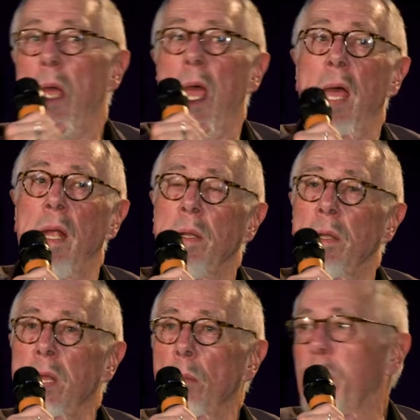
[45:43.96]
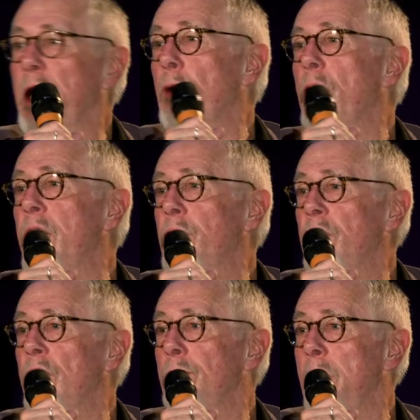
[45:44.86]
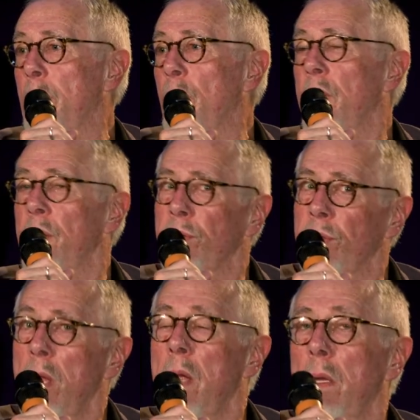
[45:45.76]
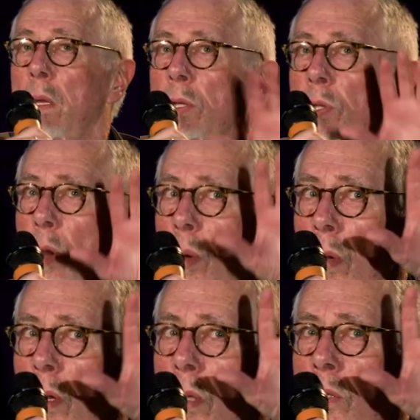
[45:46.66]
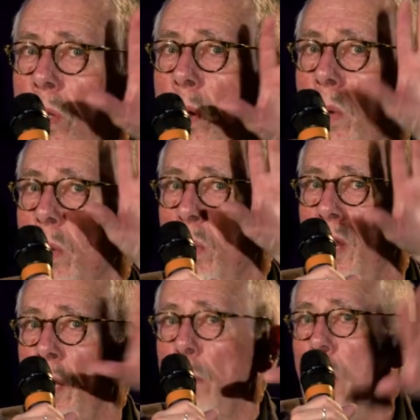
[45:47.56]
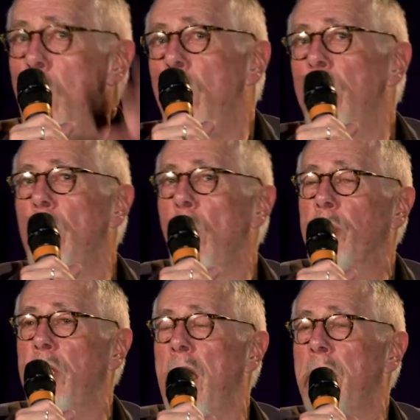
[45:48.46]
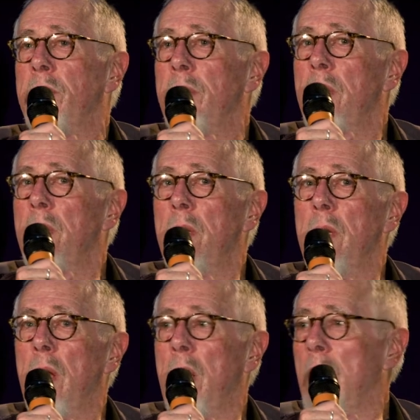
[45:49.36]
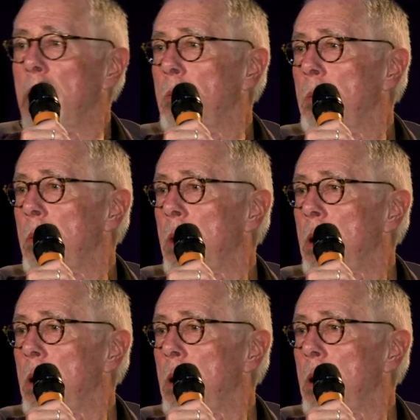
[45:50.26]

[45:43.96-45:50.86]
And the obliteration of memory is, so when Le Bon looked at the